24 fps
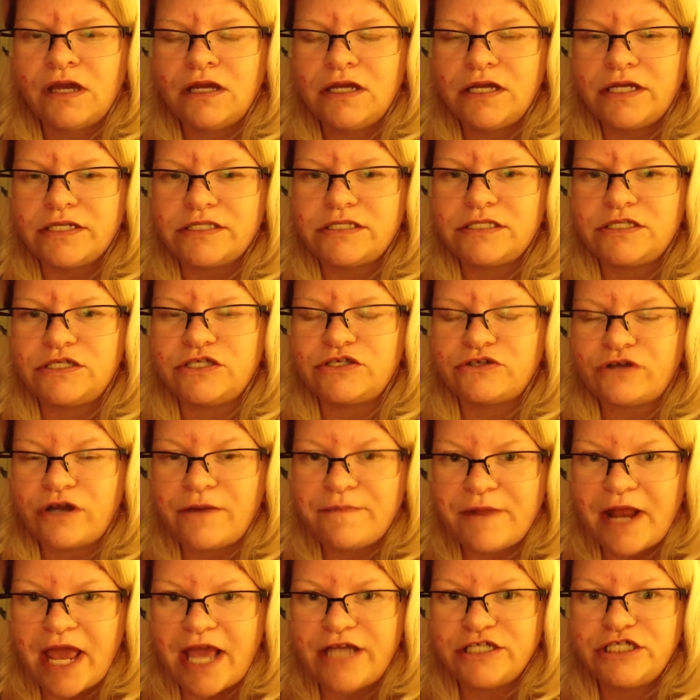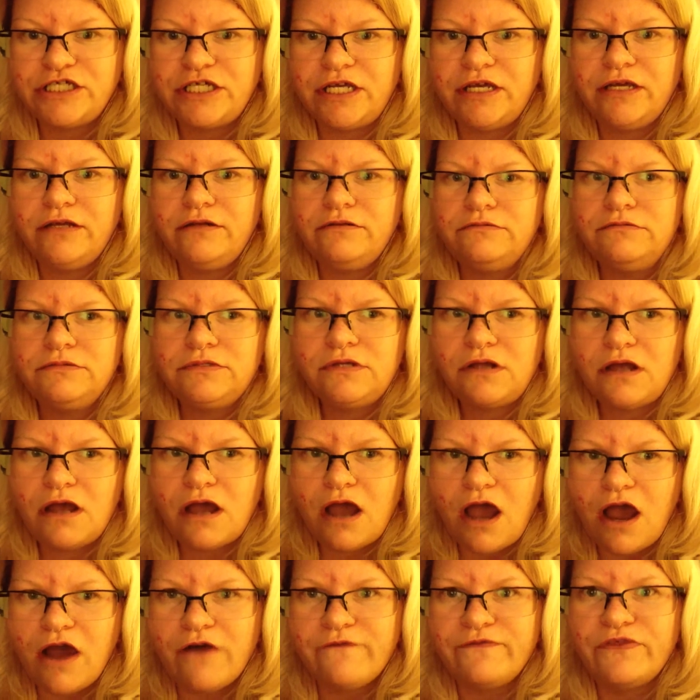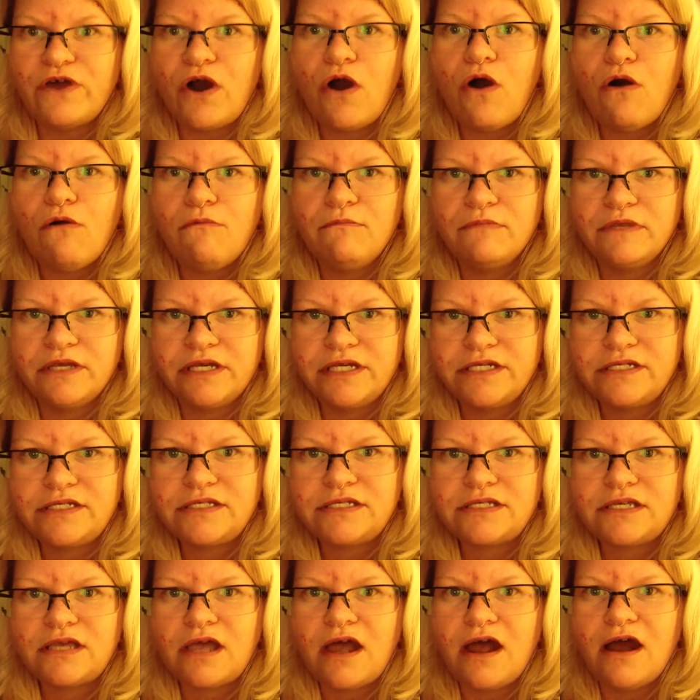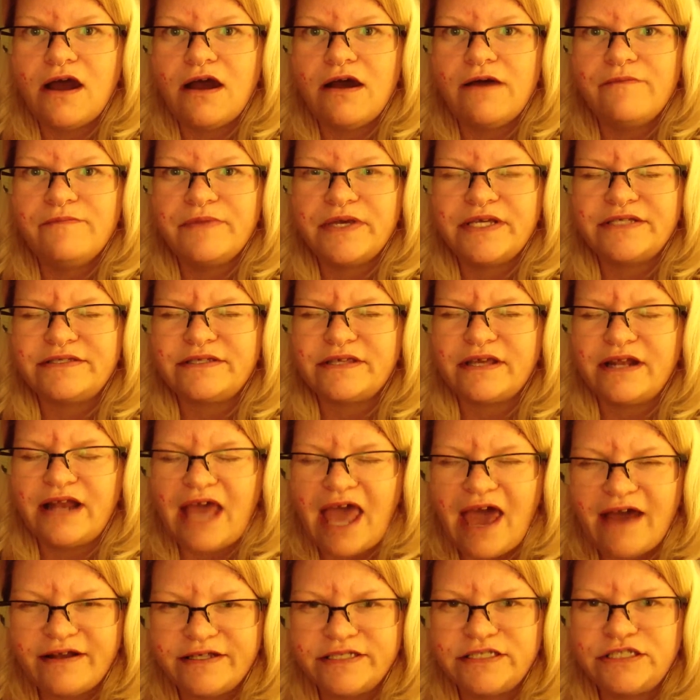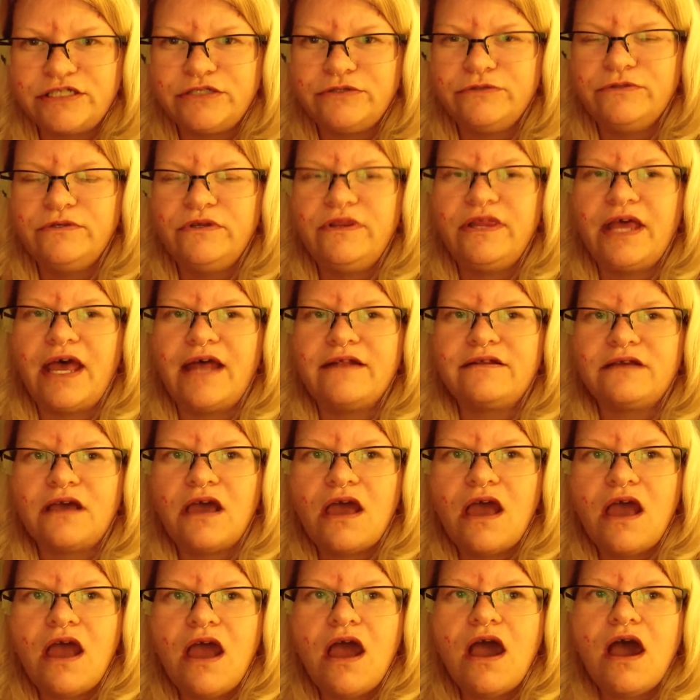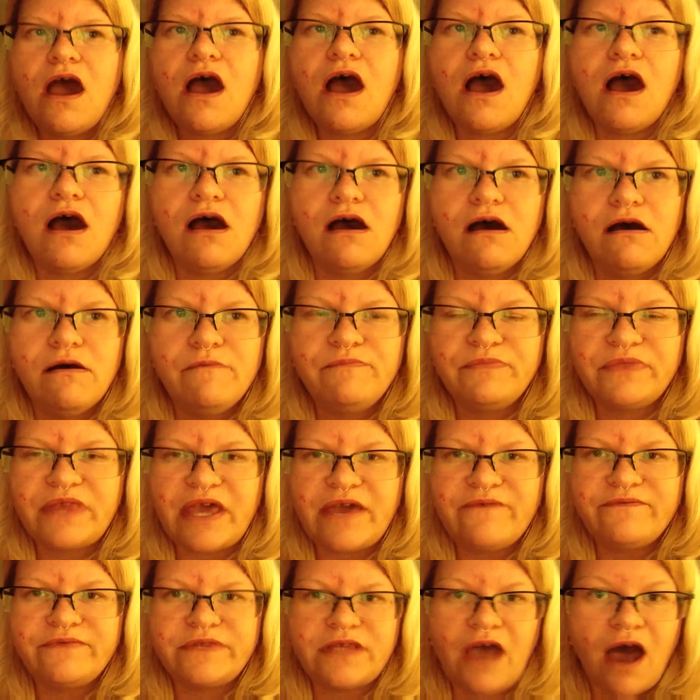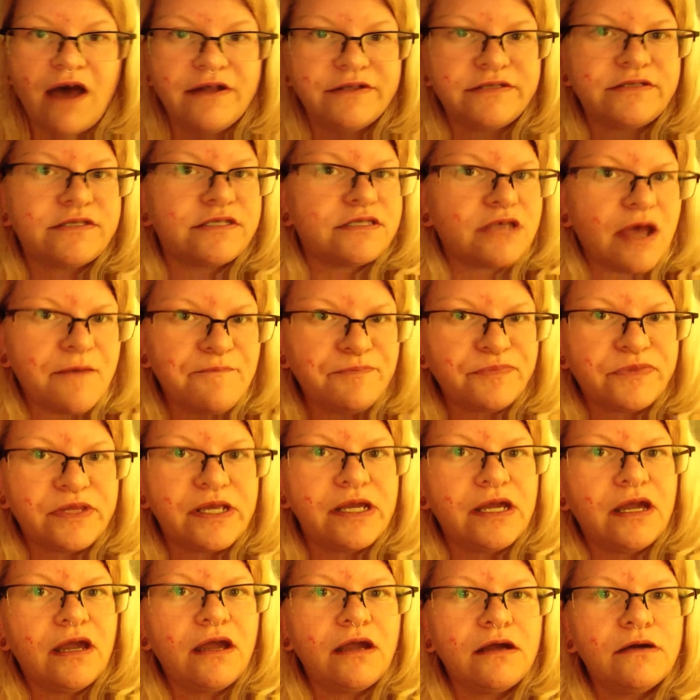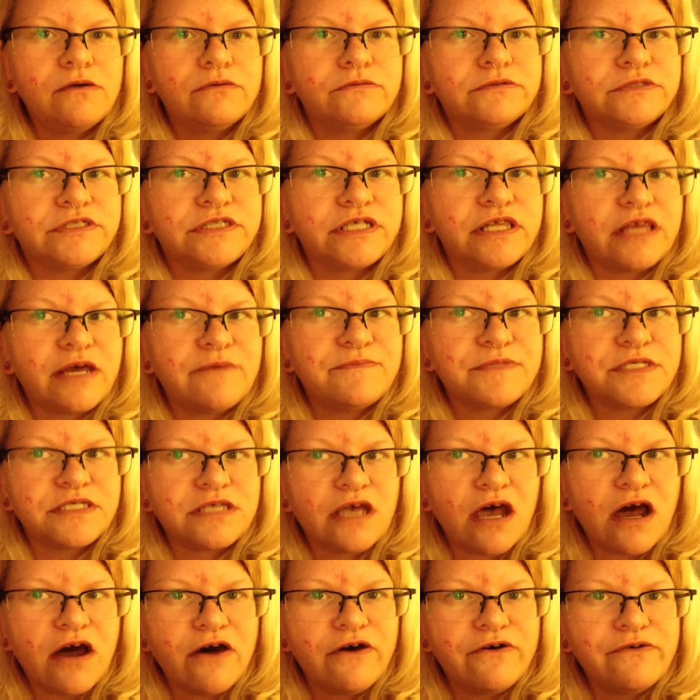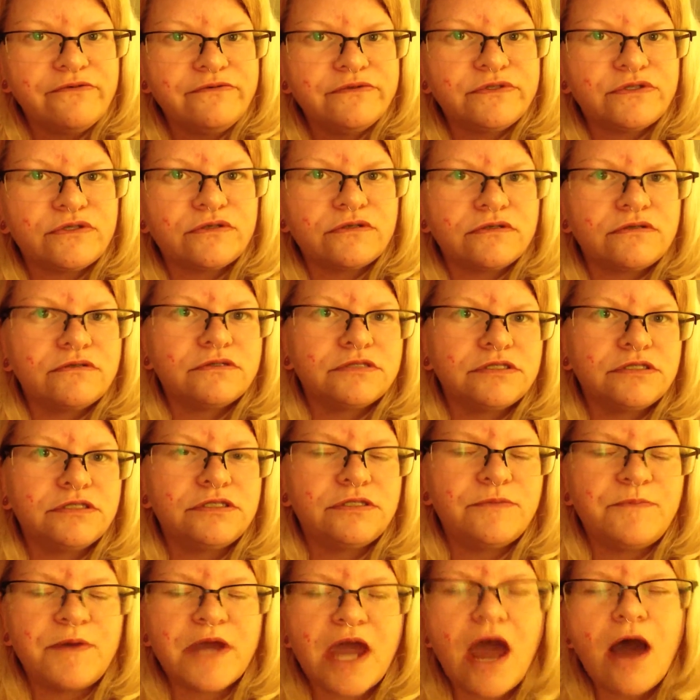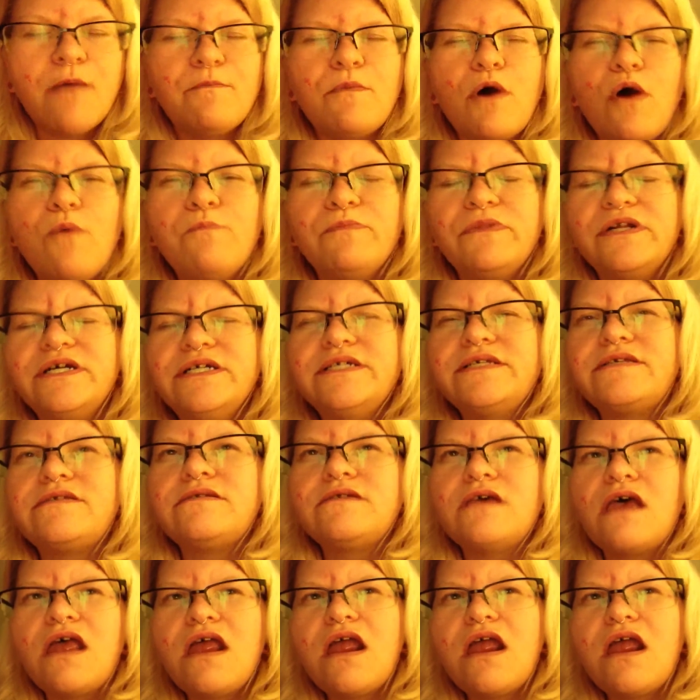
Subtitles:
it's discrimination of the homeless. It's an attitude that they've done something to themselves to become homeless.